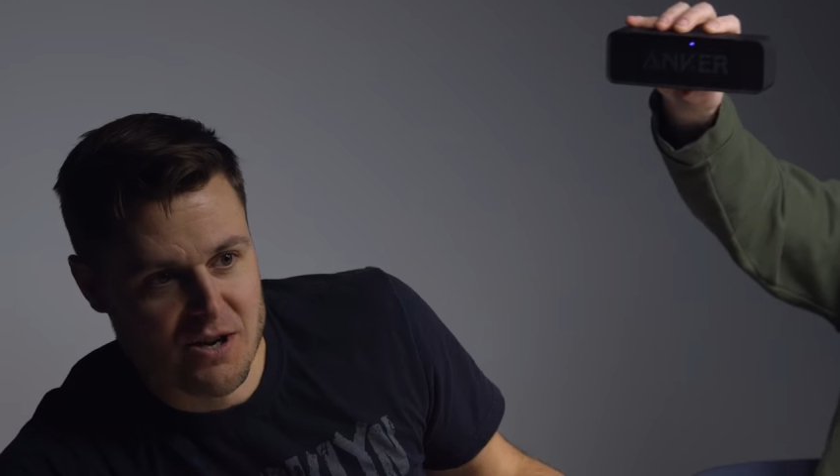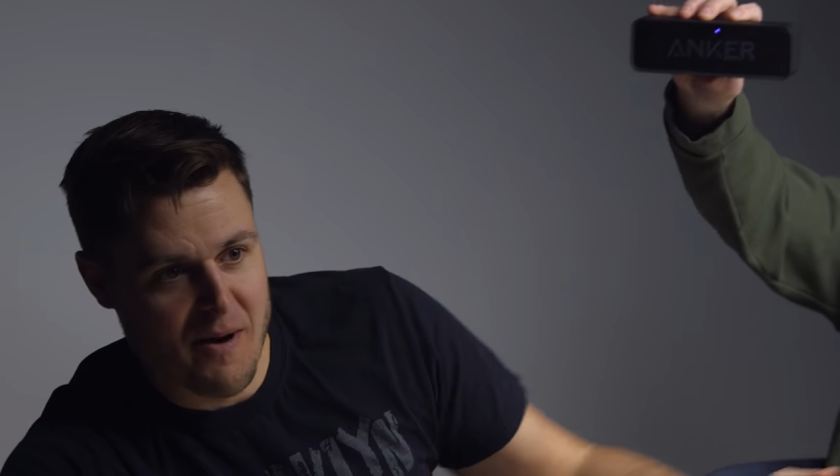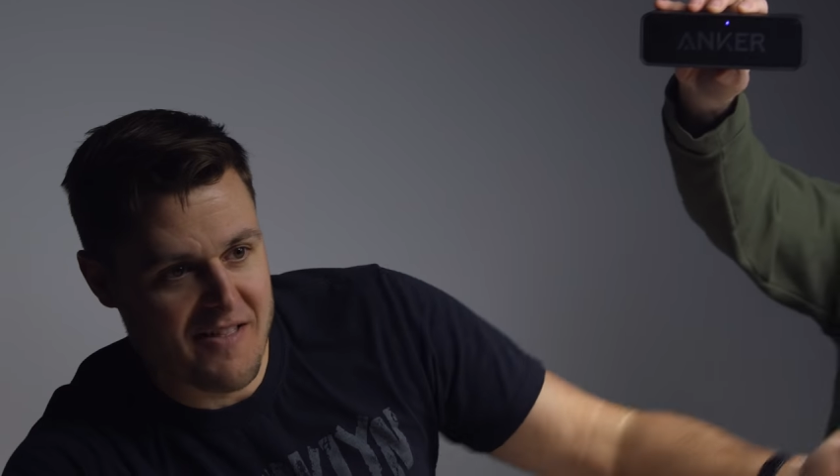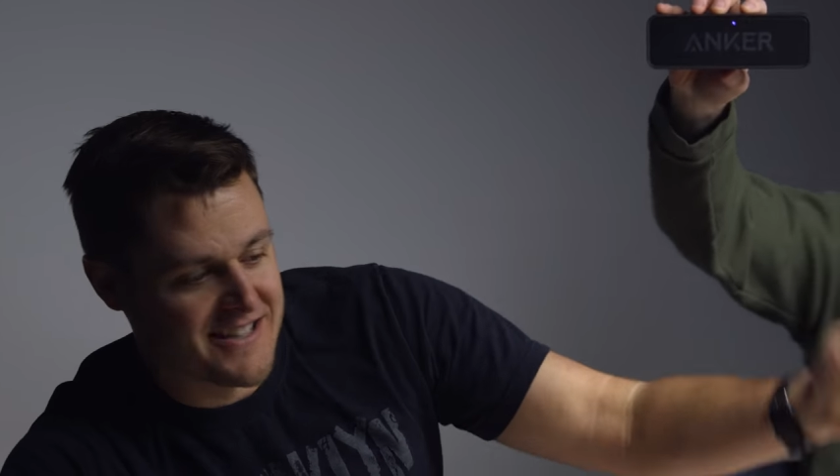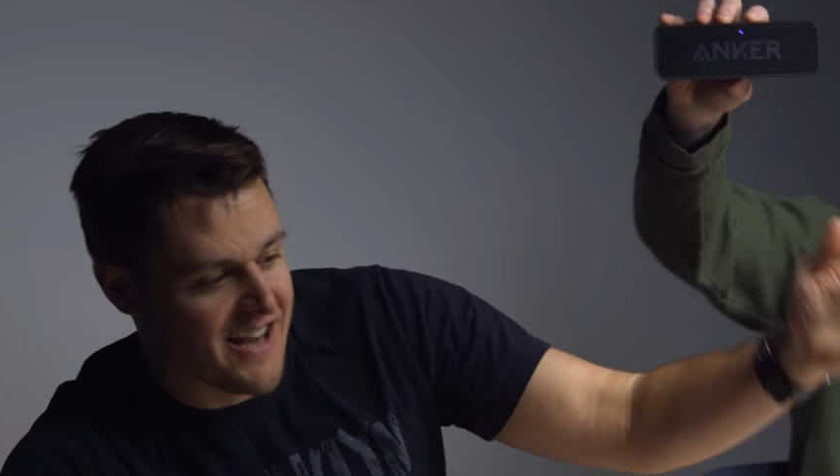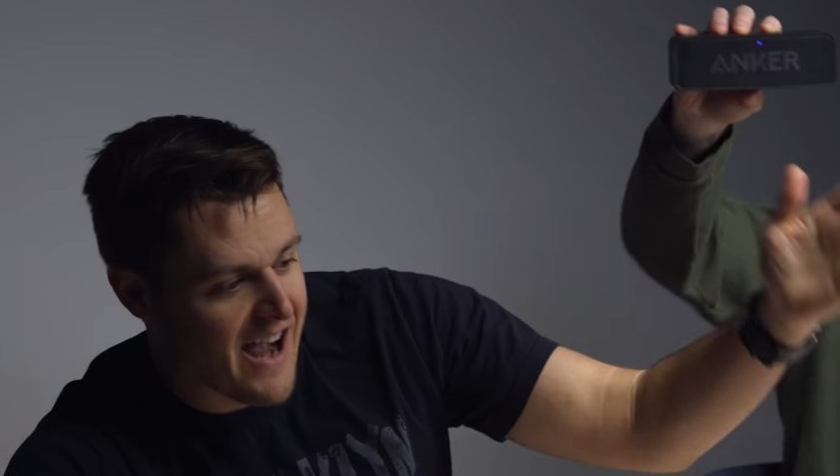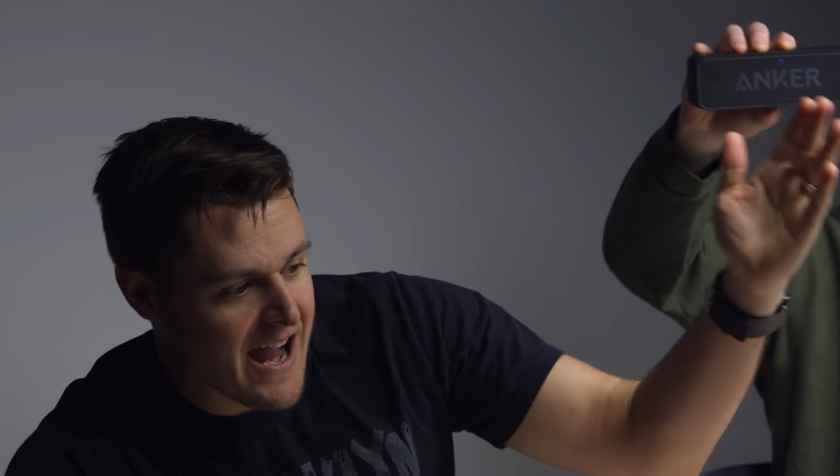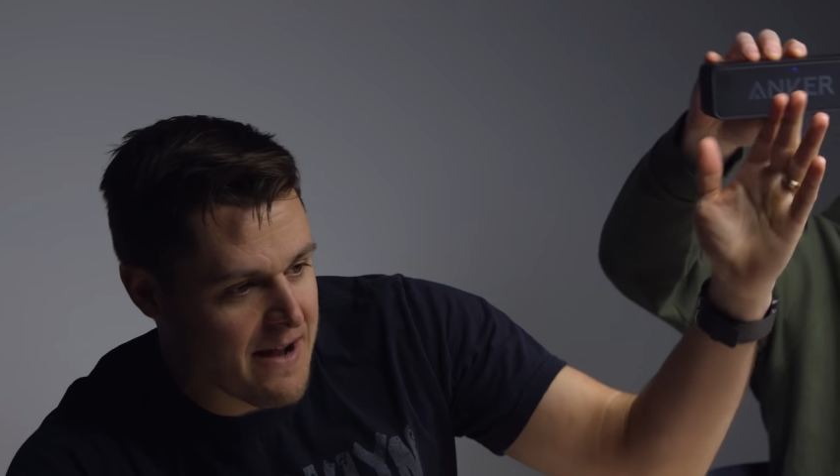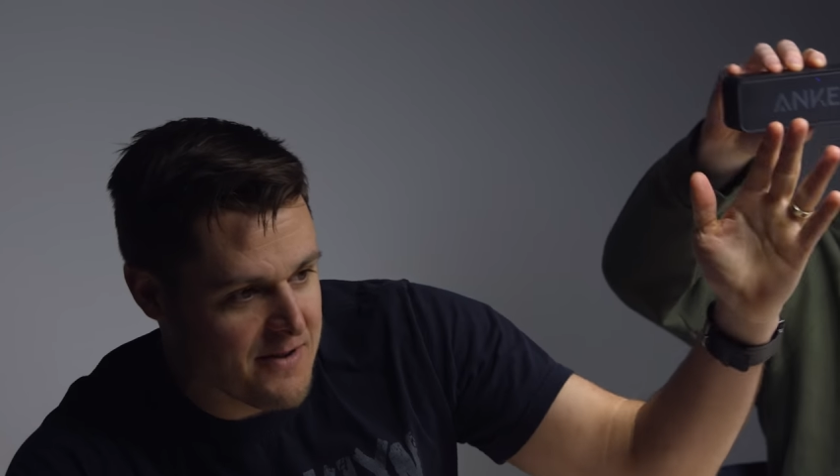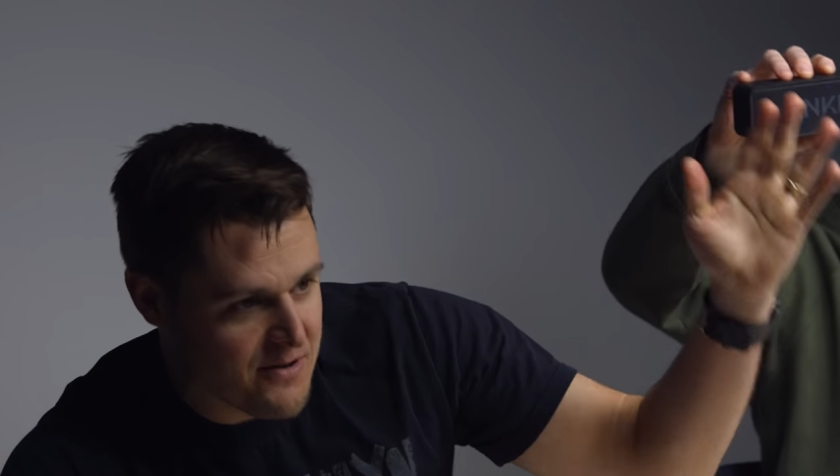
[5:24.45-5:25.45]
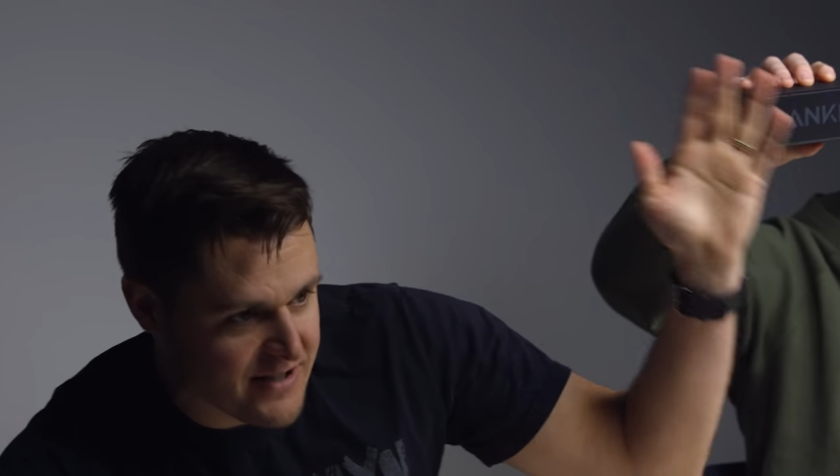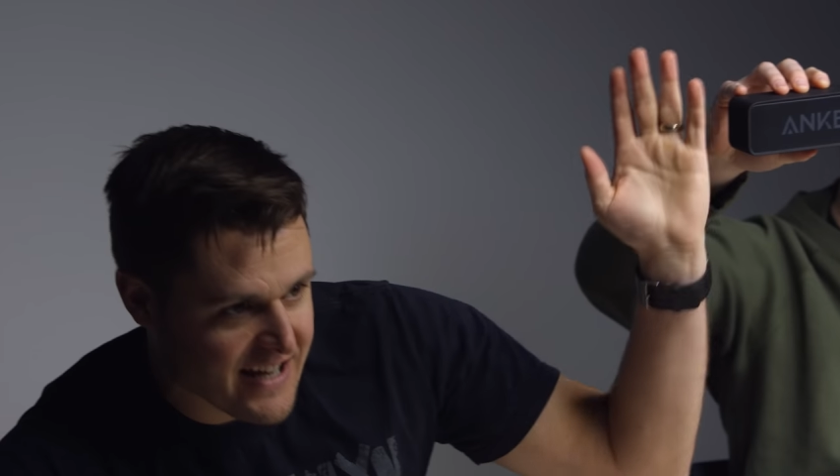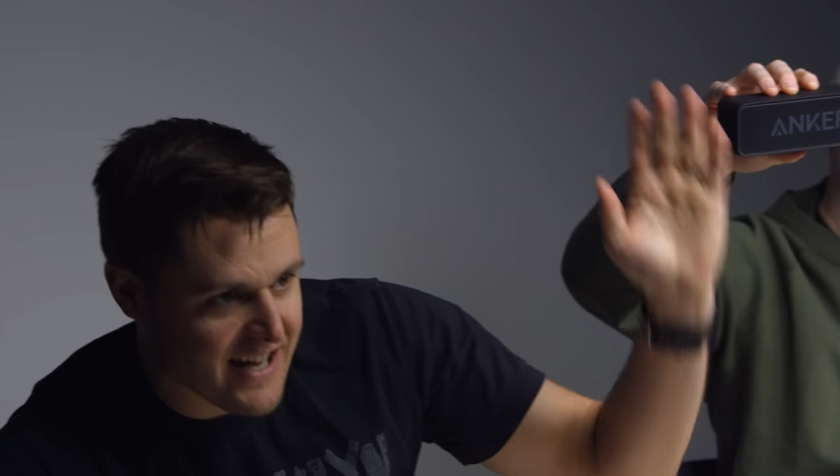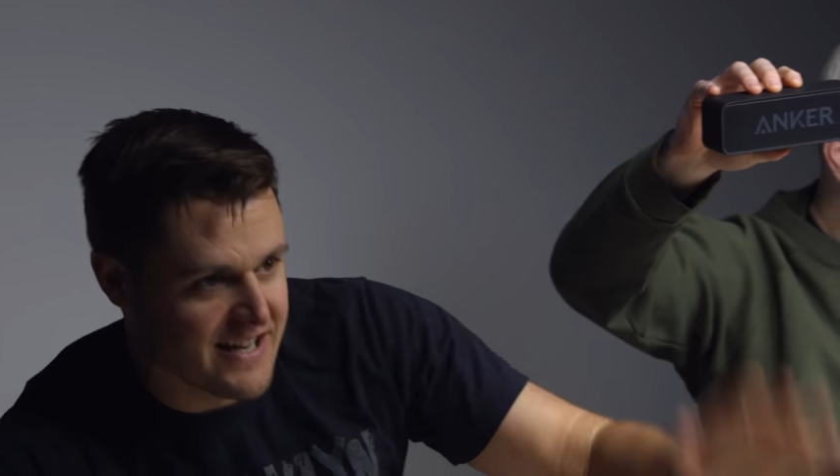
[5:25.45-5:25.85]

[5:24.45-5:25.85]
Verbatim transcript: So by the time you take